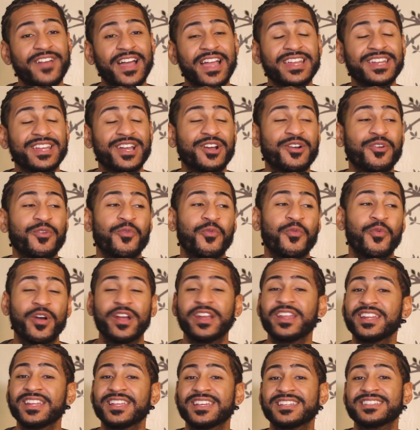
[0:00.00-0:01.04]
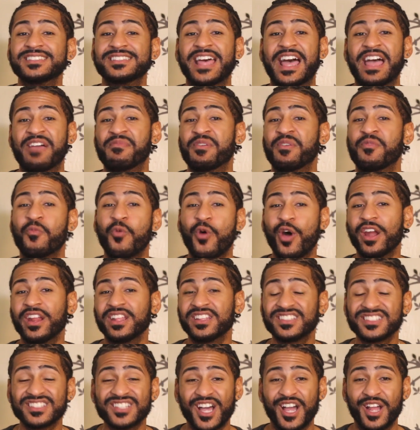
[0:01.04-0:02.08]
find out what it is that I've been
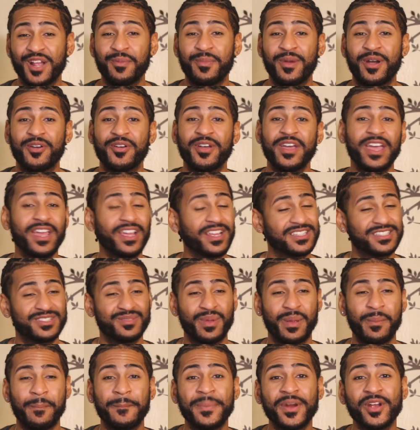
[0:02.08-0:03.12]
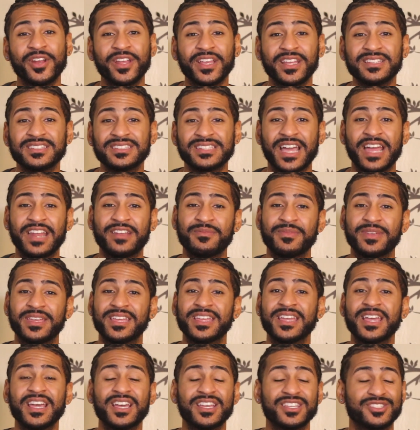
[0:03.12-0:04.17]
wanting to talk about because it's been burning inside of
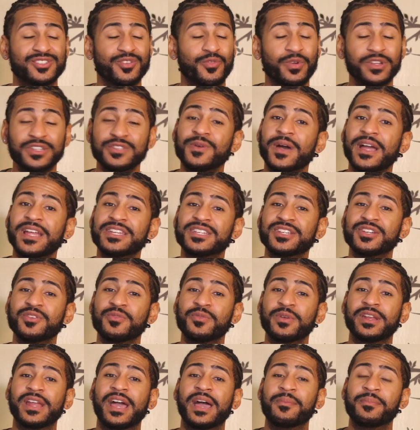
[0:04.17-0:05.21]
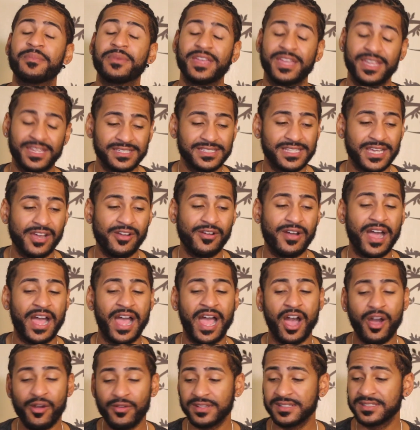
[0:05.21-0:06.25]
me. So what do I do when I'm in doubt?
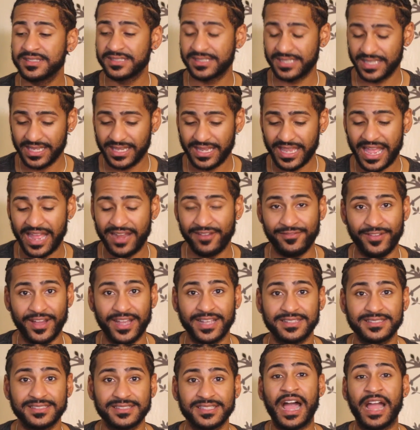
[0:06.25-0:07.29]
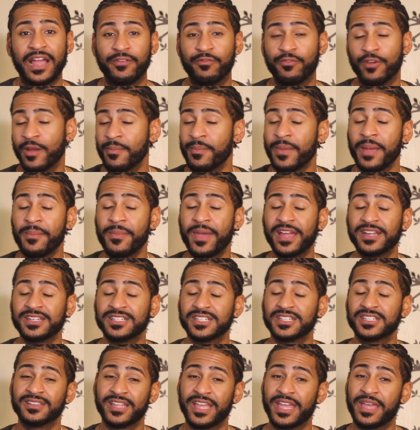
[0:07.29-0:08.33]
I always seek advice. I rubbed my
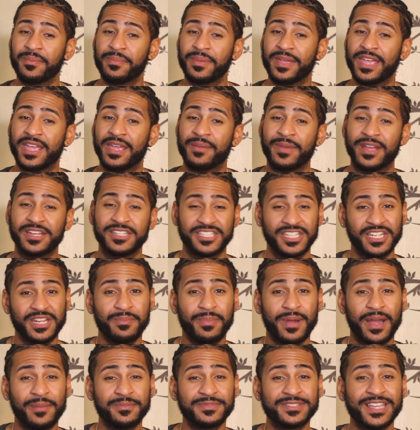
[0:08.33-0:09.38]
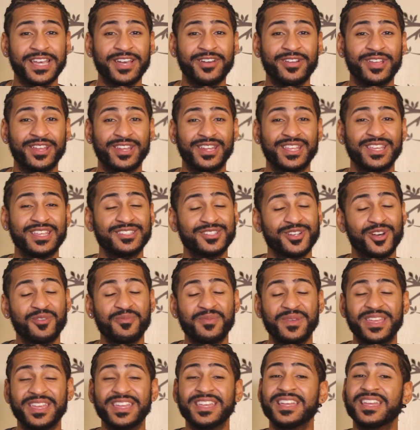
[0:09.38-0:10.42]
magic lamp and my genie popped out and he told
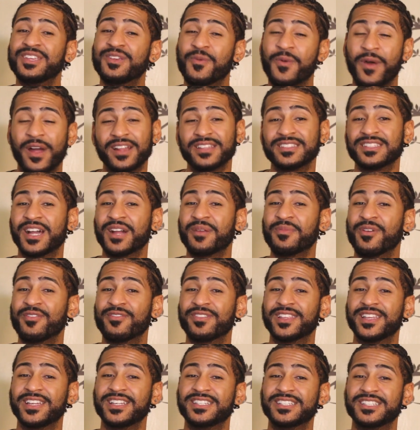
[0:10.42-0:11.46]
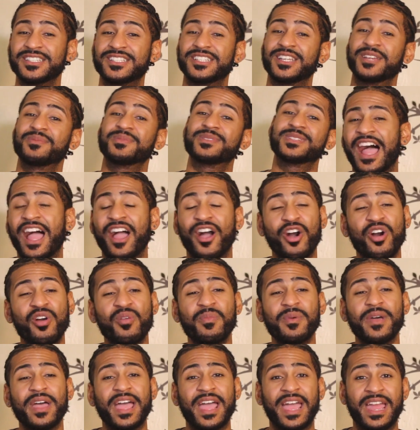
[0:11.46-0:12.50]
me, you want to talk about relationships. I
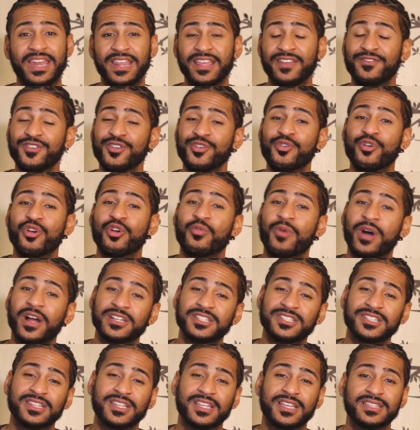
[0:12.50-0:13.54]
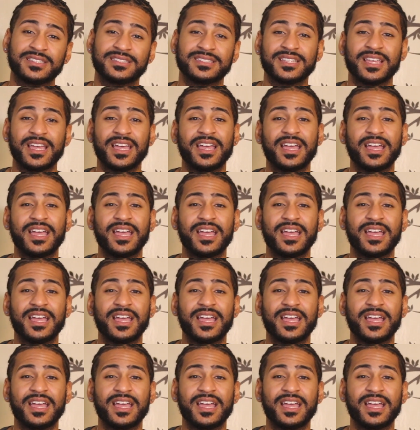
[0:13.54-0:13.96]
hope any of you who are watching this